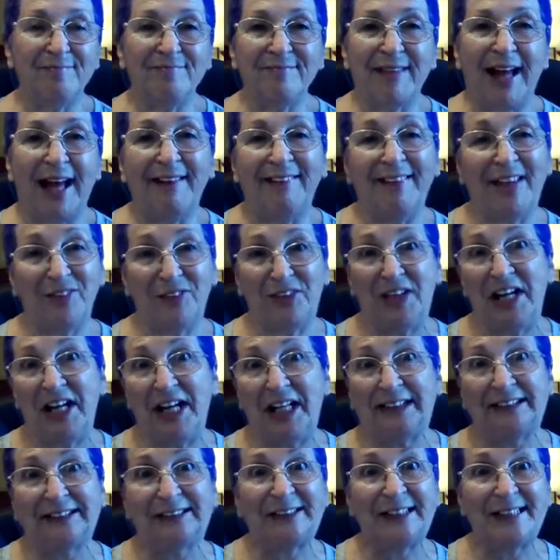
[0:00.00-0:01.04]
left an
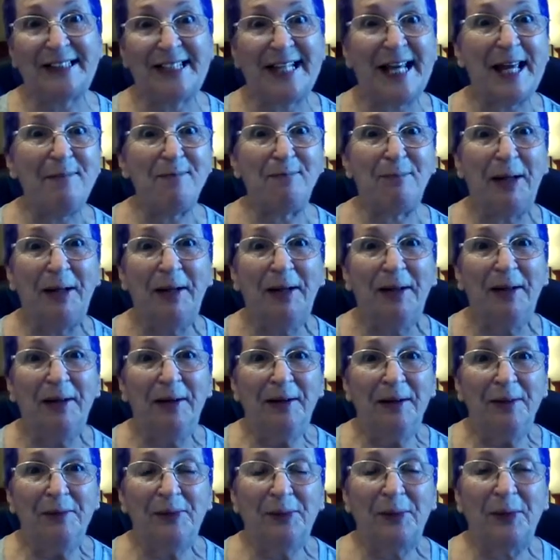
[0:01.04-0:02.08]
extra tip
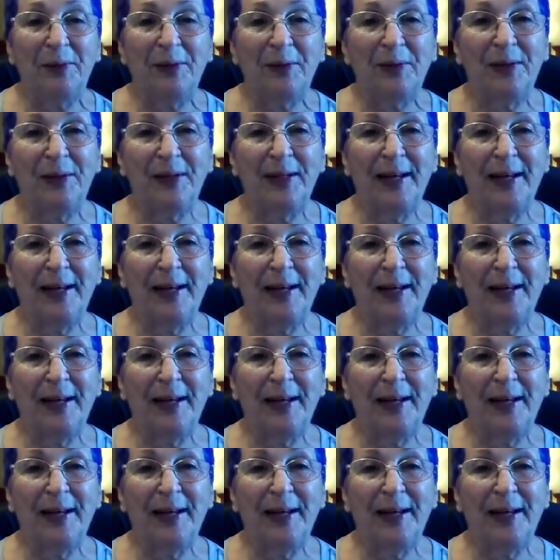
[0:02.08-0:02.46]
for the